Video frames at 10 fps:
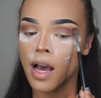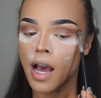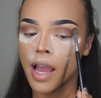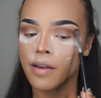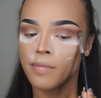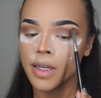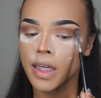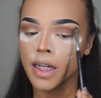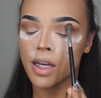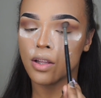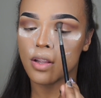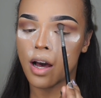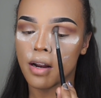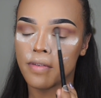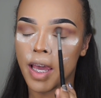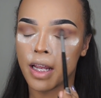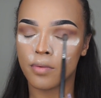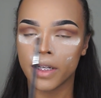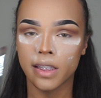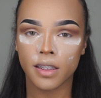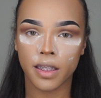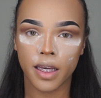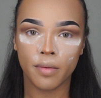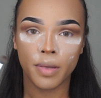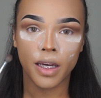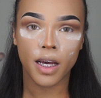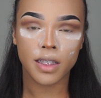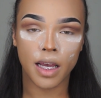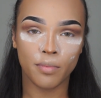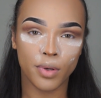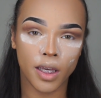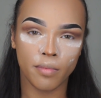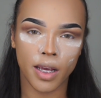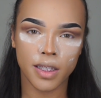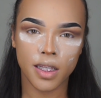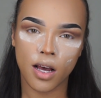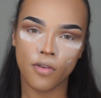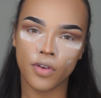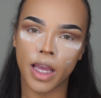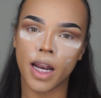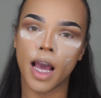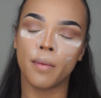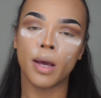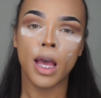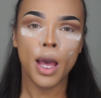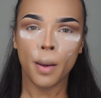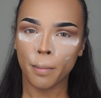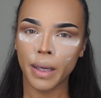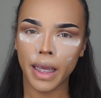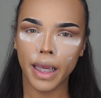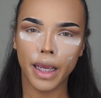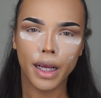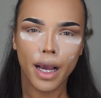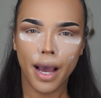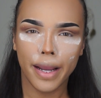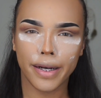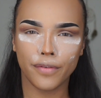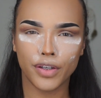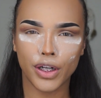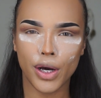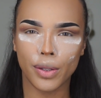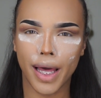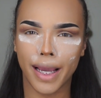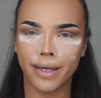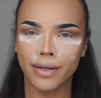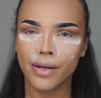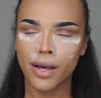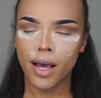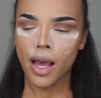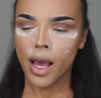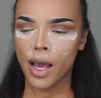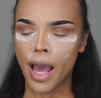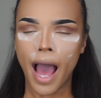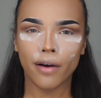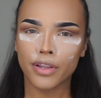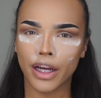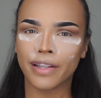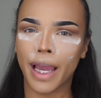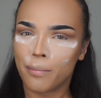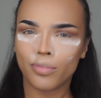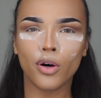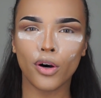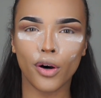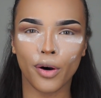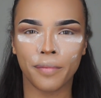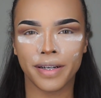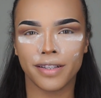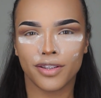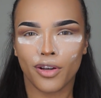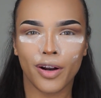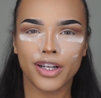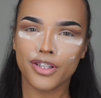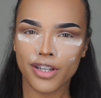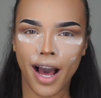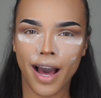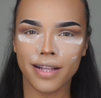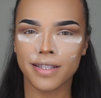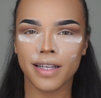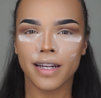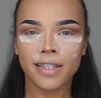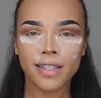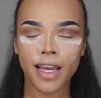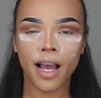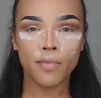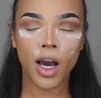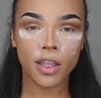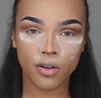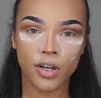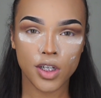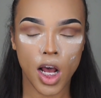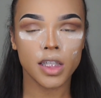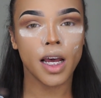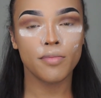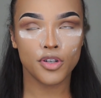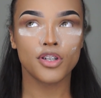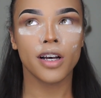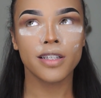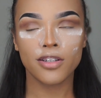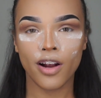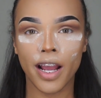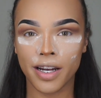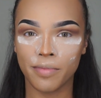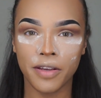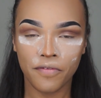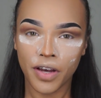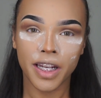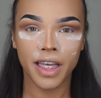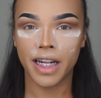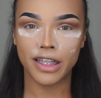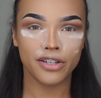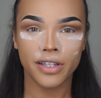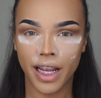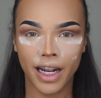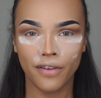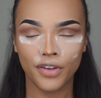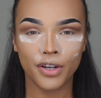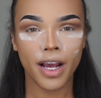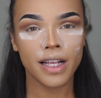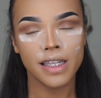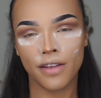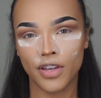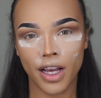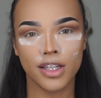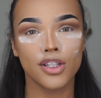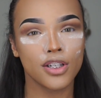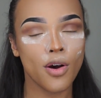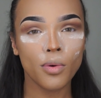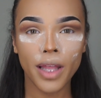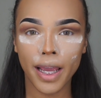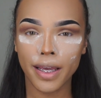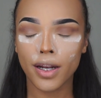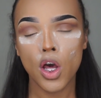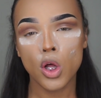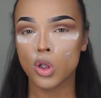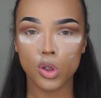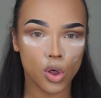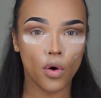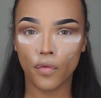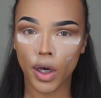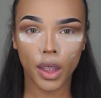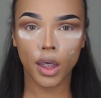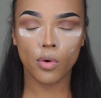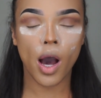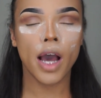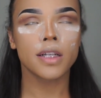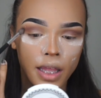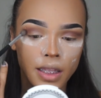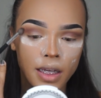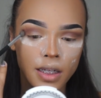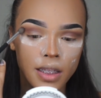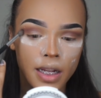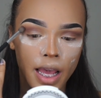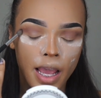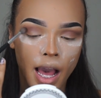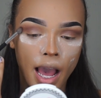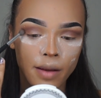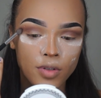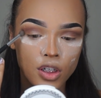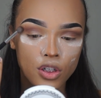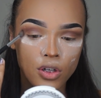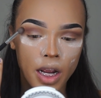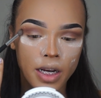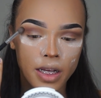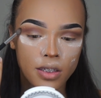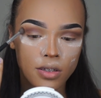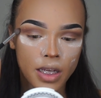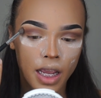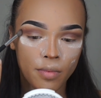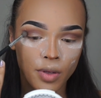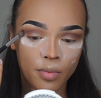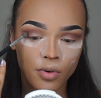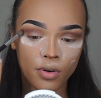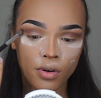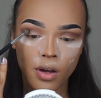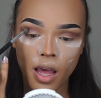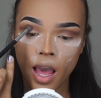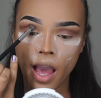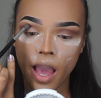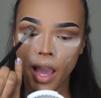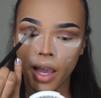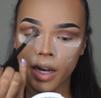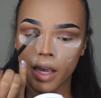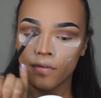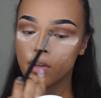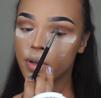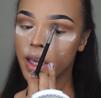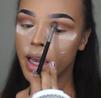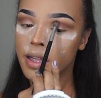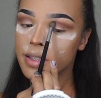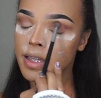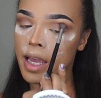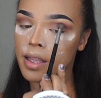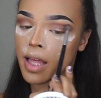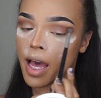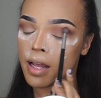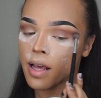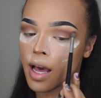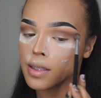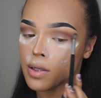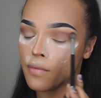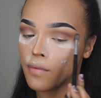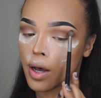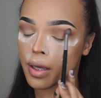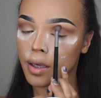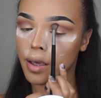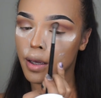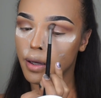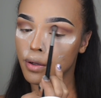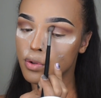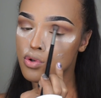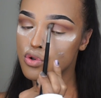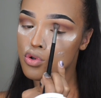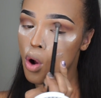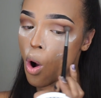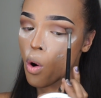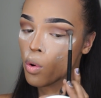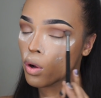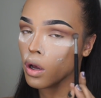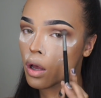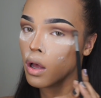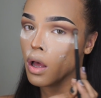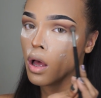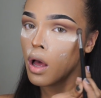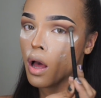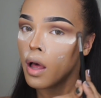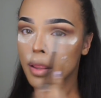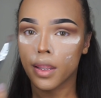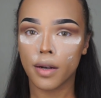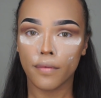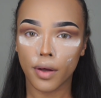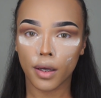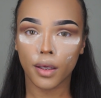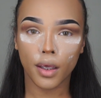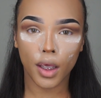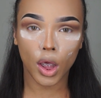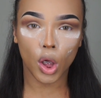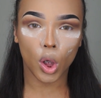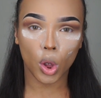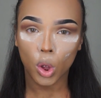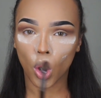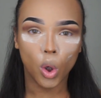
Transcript: I've been getting a lot of hate recently because I'm being myself and I'm being kind of, you know, like out there like boom and throwing shots, and it's like I'm not throwing shots, I'm just trying to be funny and entertaining for you guys. And if you guys don't like it, don't fucking watch. At the end of the day, I'm just trying to entertain people, and if you can't take that as a fucking joke, then fucking